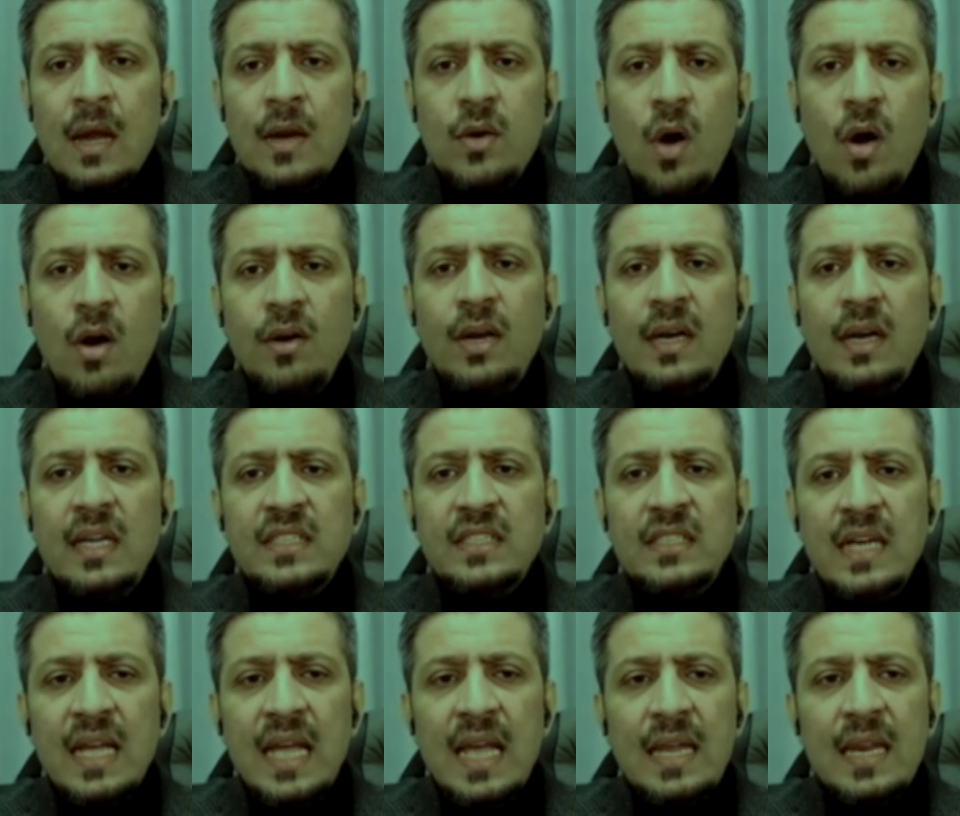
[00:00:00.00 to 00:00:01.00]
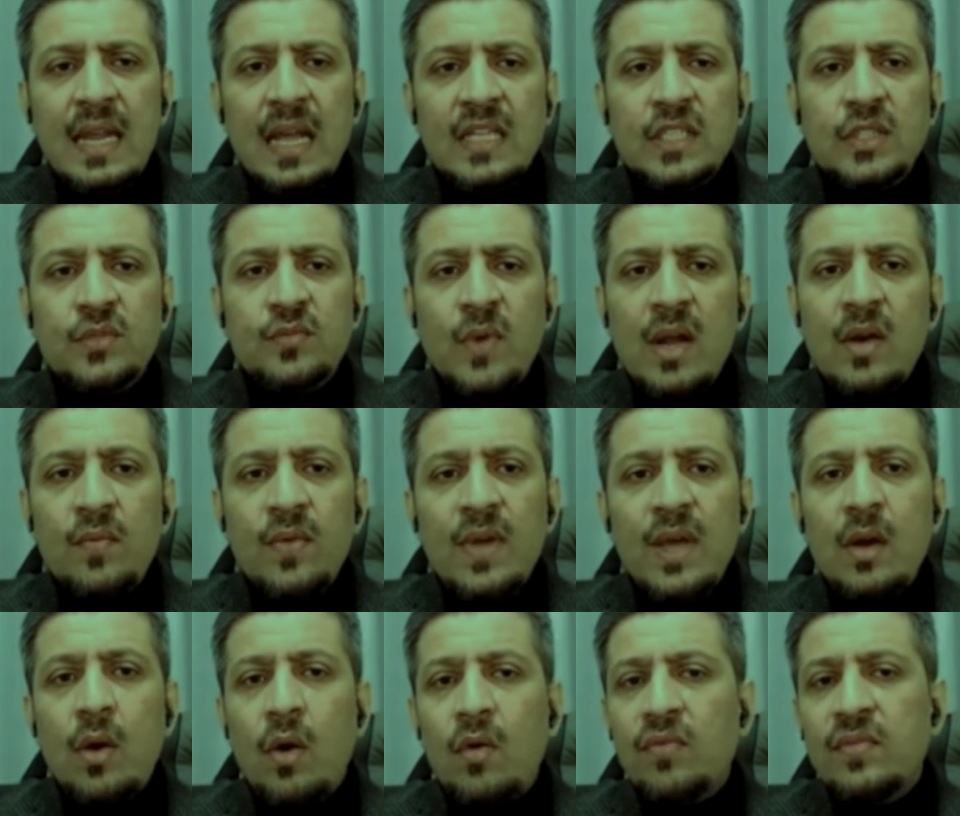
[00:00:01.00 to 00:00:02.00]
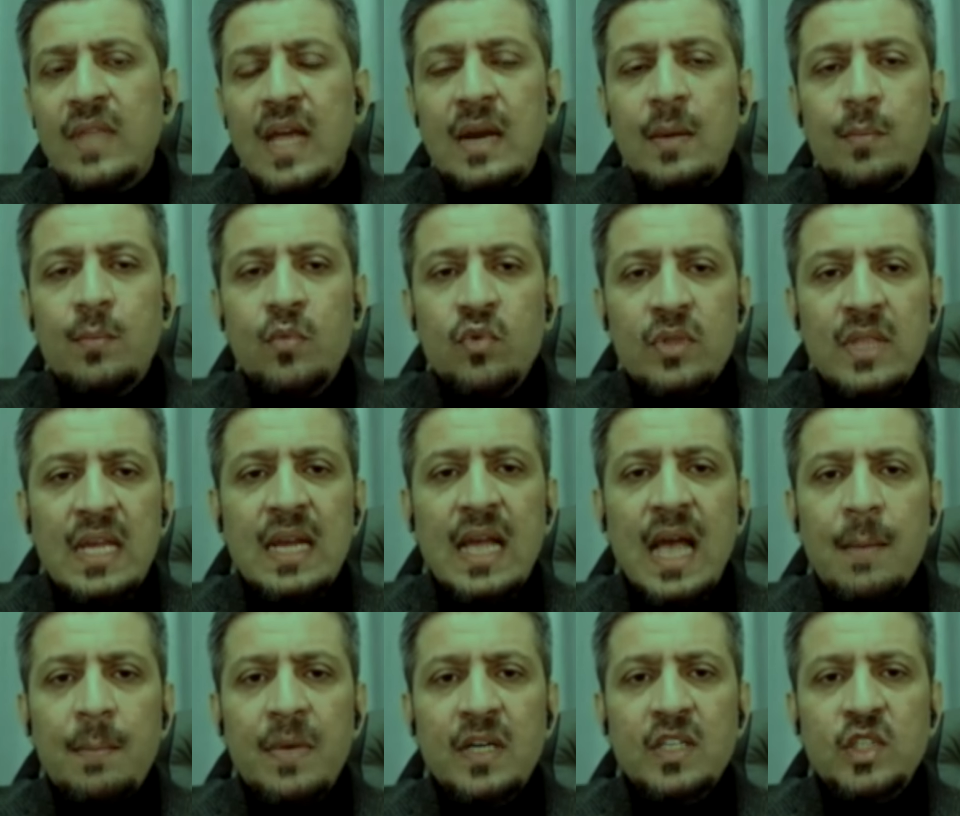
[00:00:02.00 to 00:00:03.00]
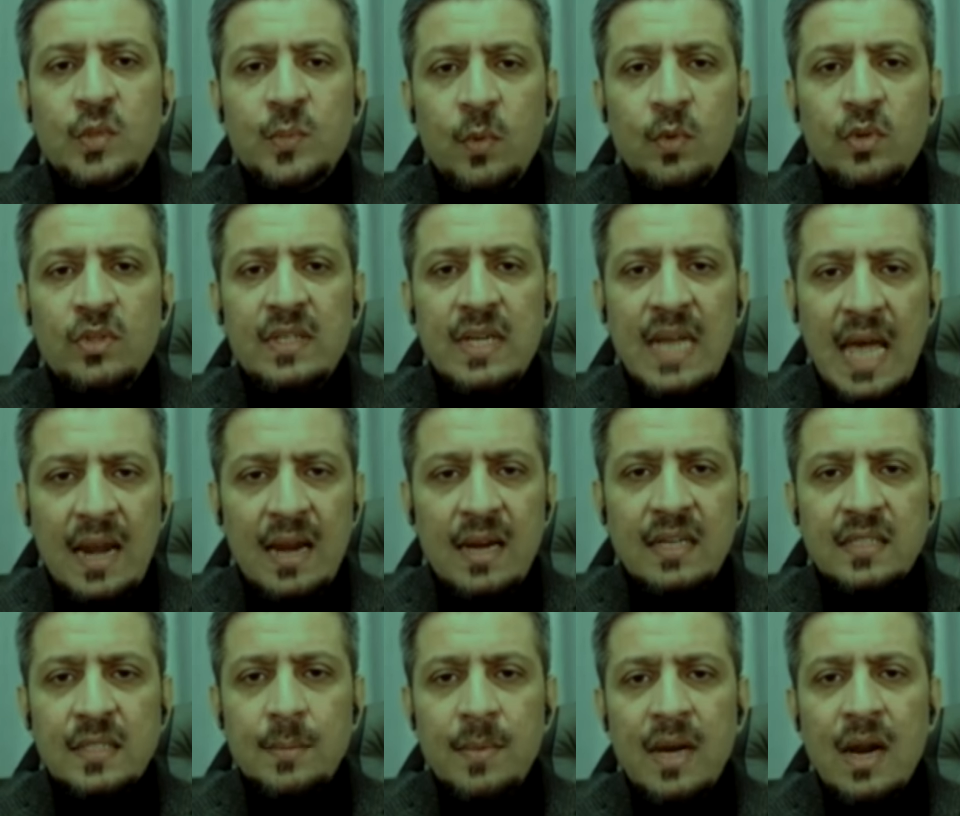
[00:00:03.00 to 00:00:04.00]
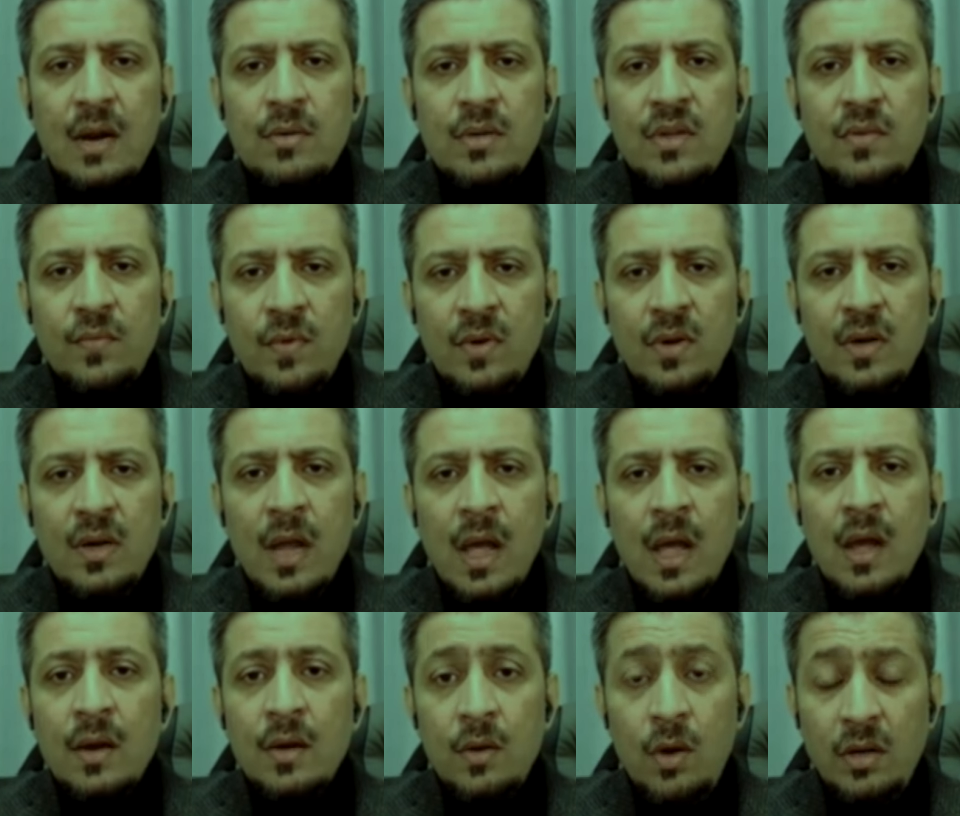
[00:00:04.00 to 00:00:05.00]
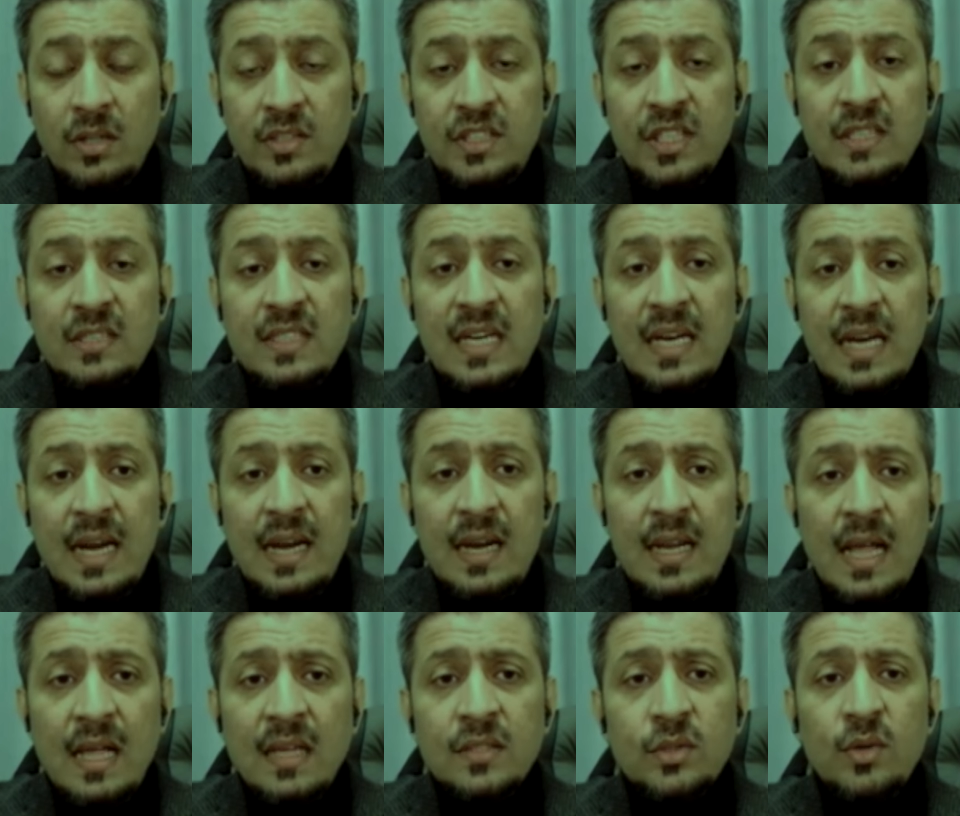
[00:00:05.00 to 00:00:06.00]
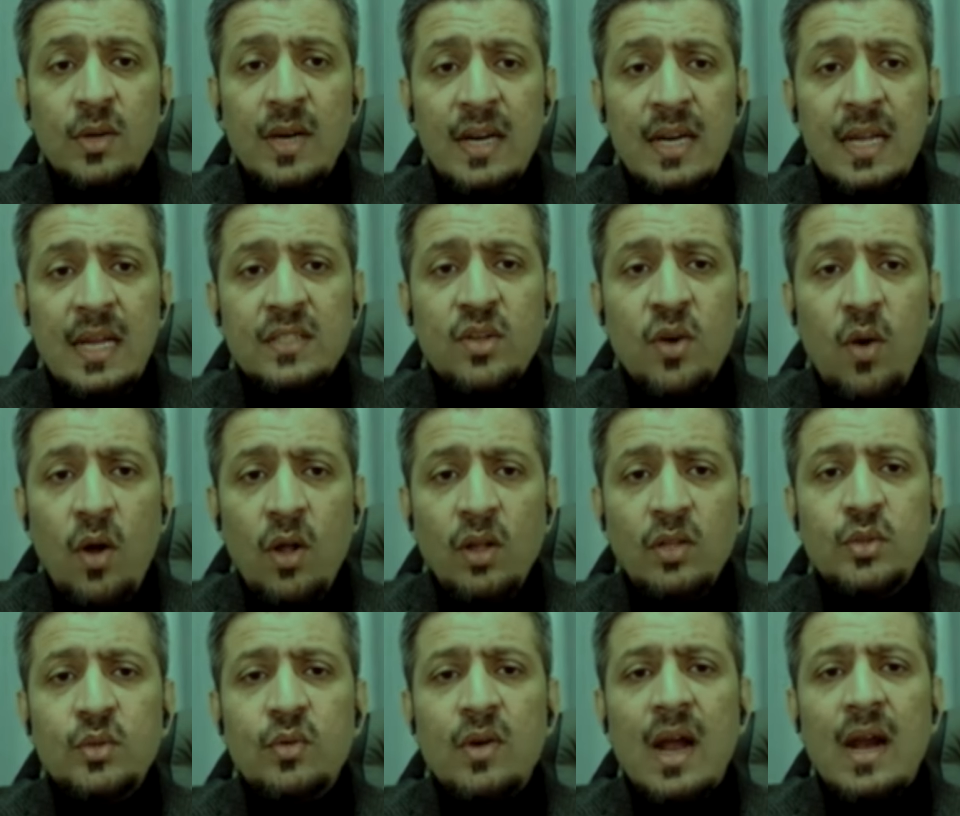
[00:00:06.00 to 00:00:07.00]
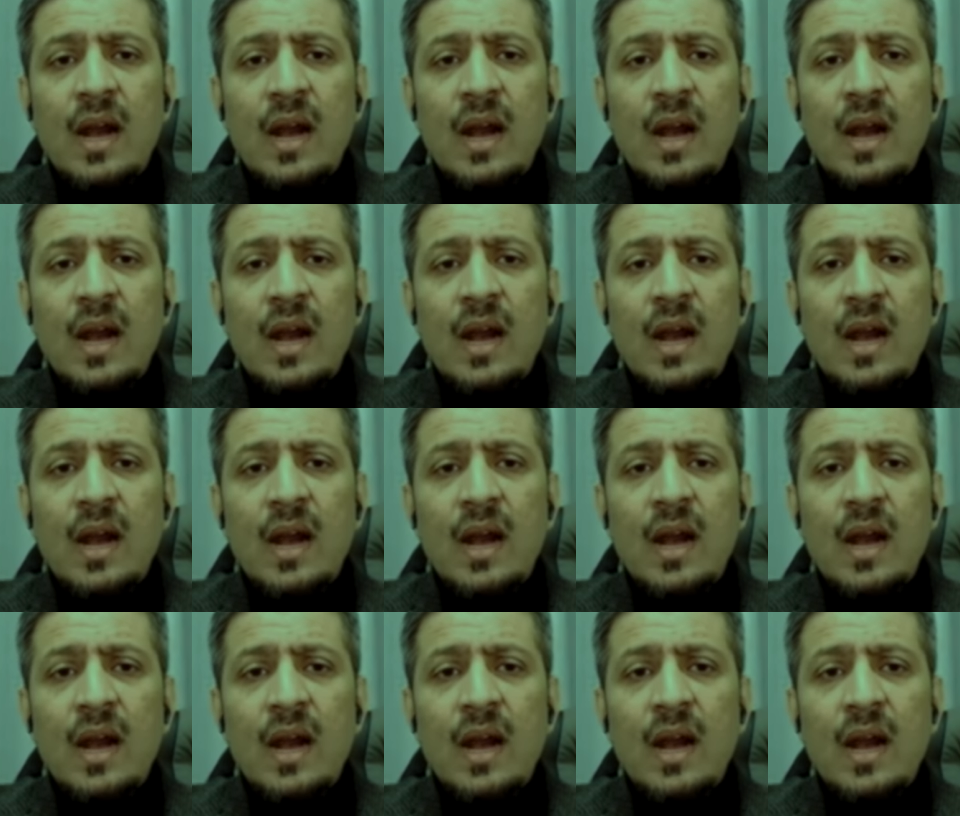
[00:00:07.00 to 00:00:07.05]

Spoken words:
non-traditional area is one way of that Modi government support terrorism around the world, not just in India. So India is also